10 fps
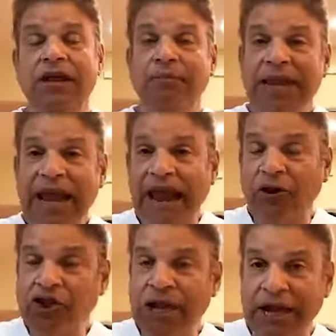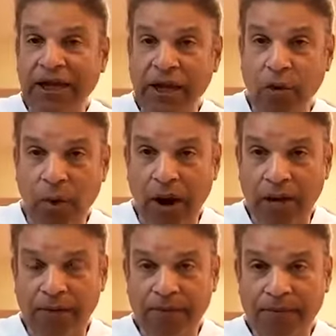in being energetically
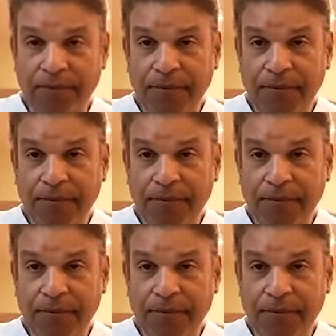aware.